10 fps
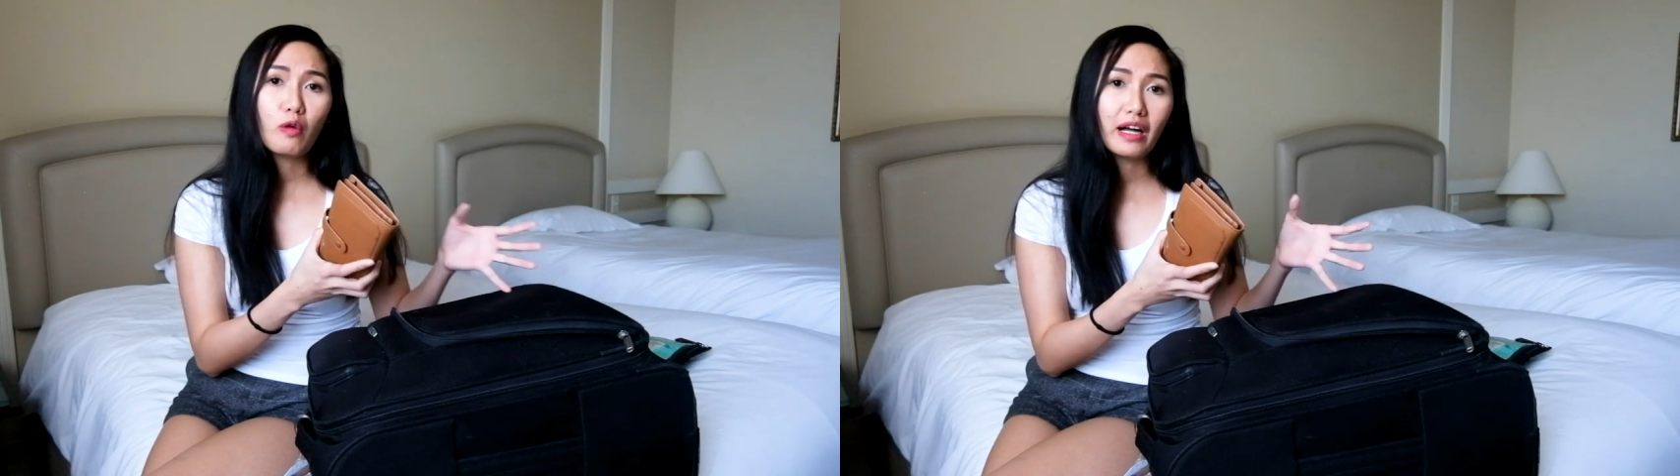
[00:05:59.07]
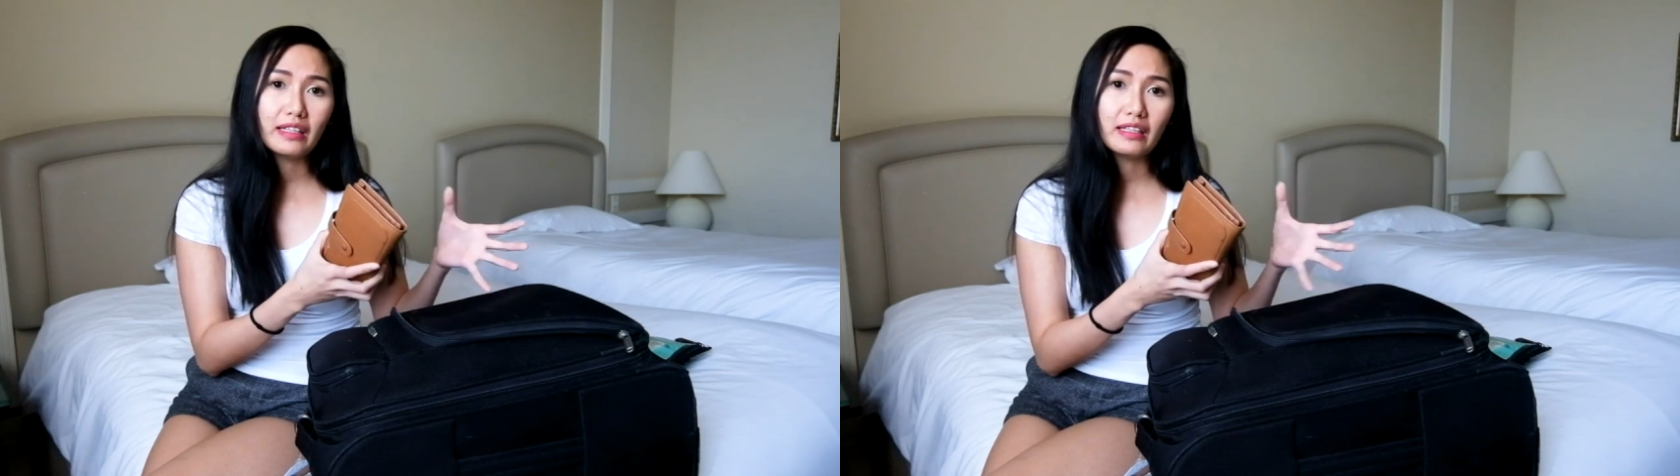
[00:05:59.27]

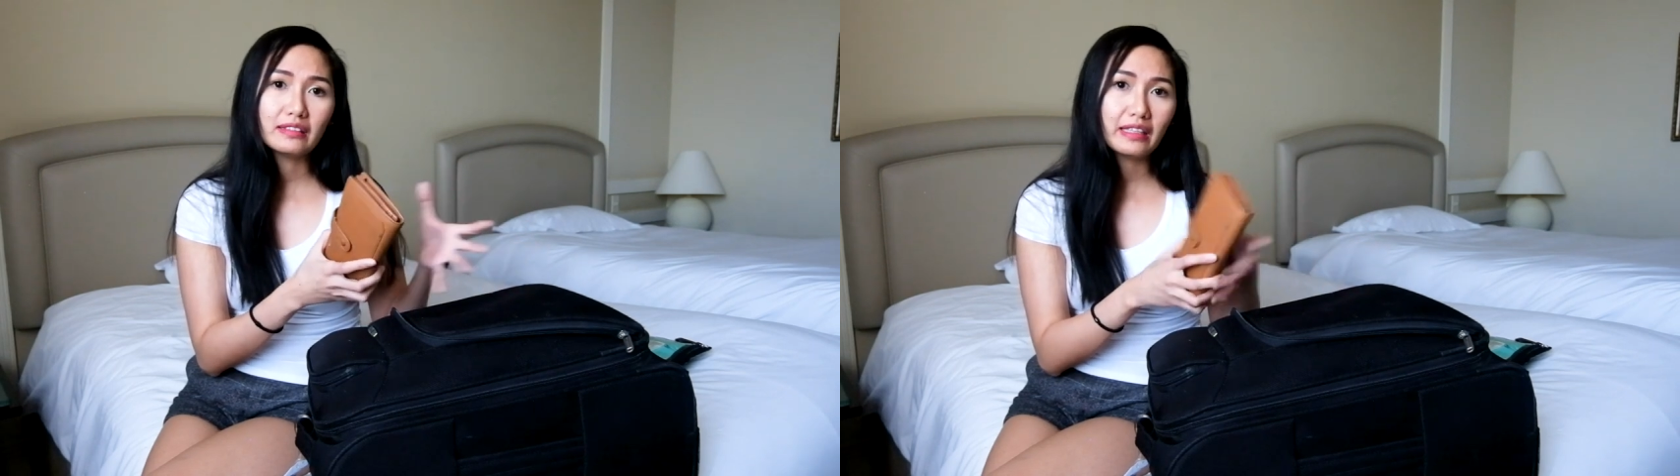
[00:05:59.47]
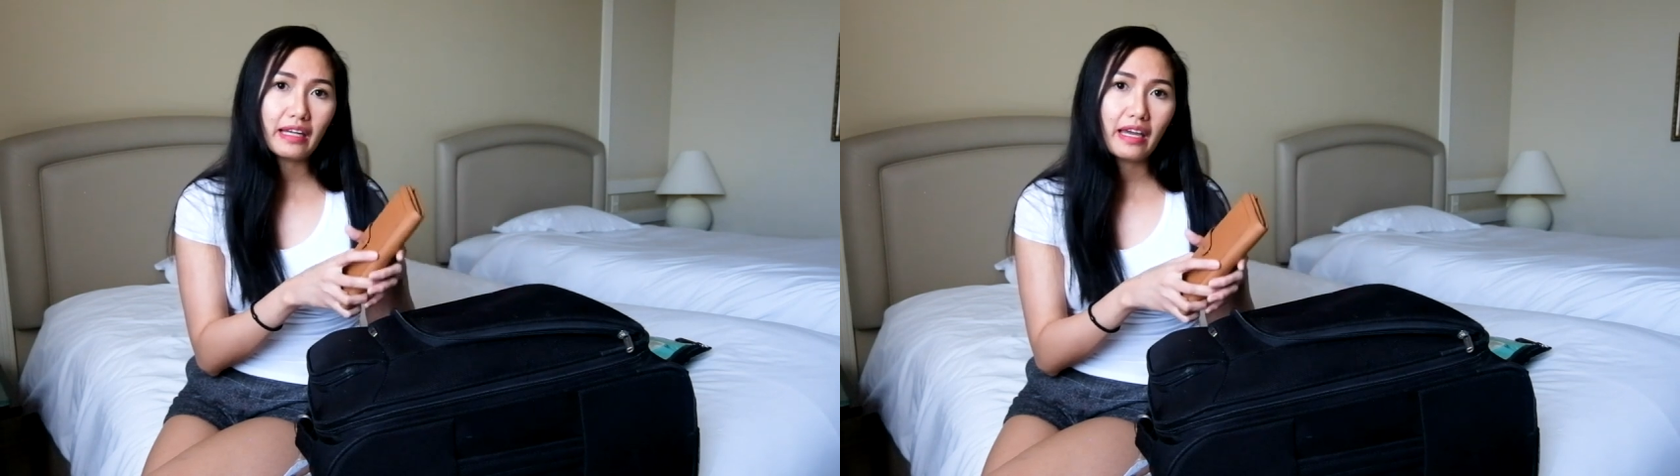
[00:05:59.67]

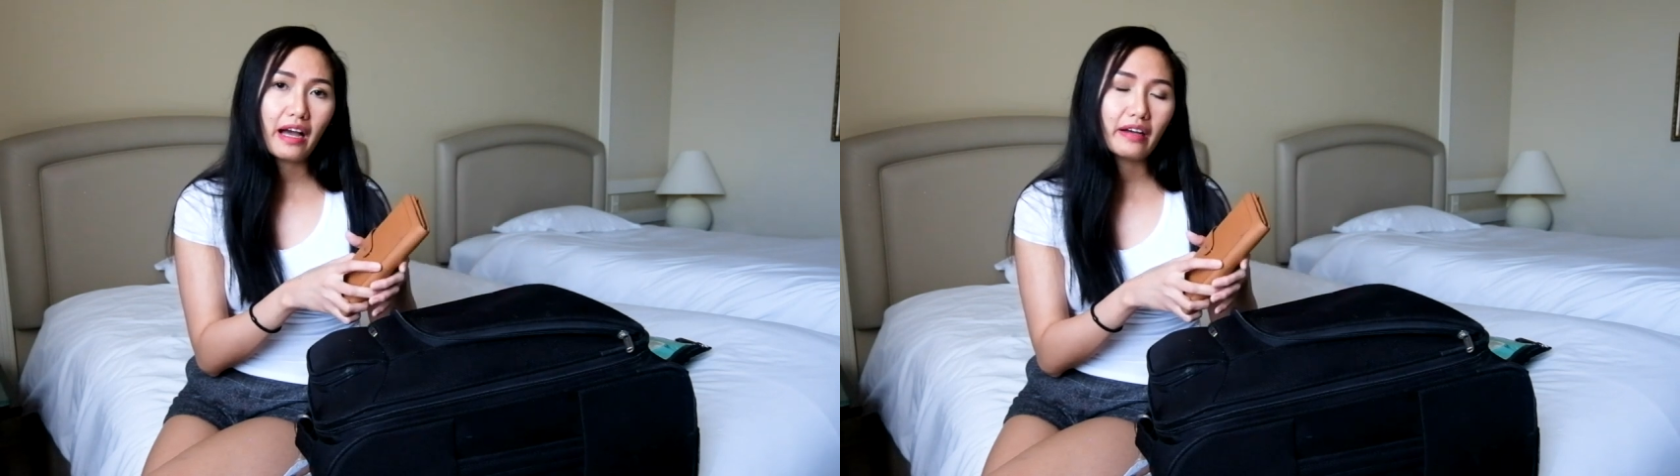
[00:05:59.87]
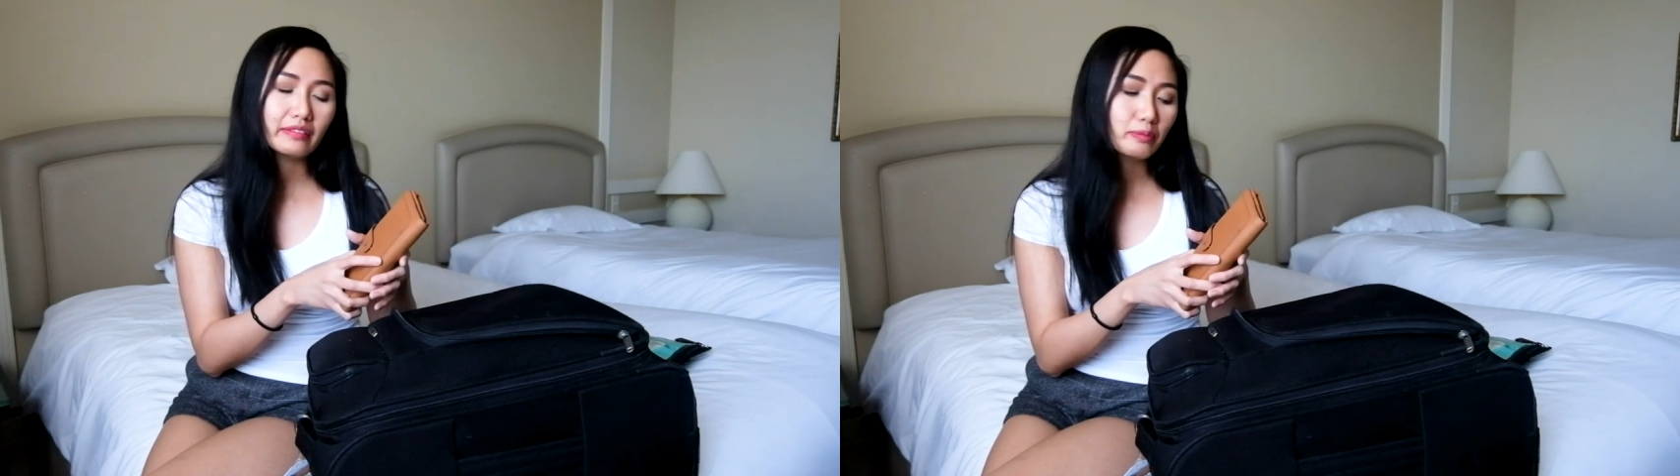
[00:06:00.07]
wallet that I
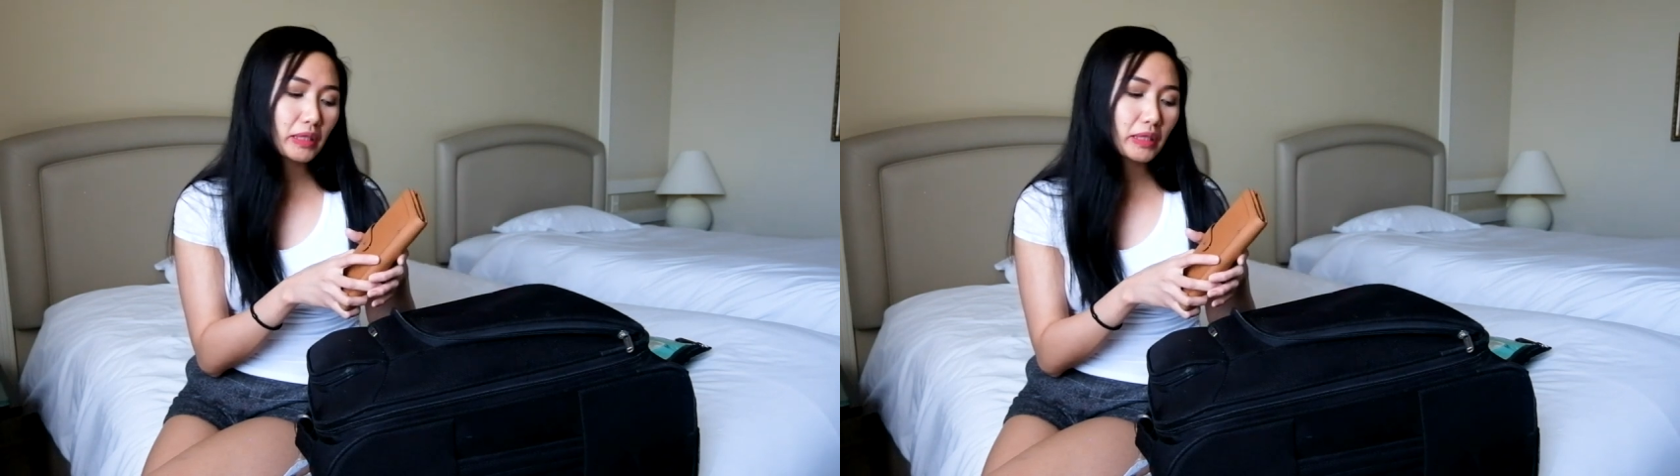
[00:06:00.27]
have